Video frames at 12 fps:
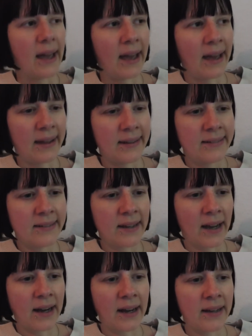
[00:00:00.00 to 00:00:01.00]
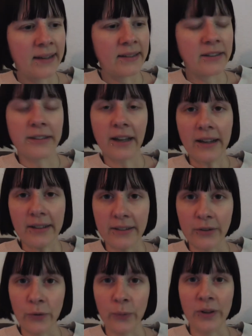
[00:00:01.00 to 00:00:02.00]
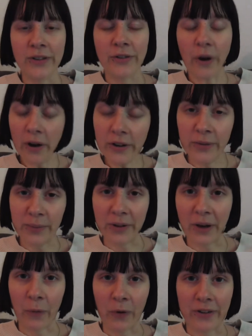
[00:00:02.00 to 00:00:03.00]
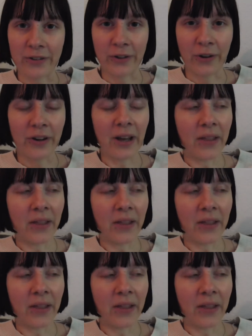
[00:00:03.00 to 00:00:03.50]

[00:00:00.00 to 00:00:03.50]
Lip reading: and I decided which audiobook I want to start,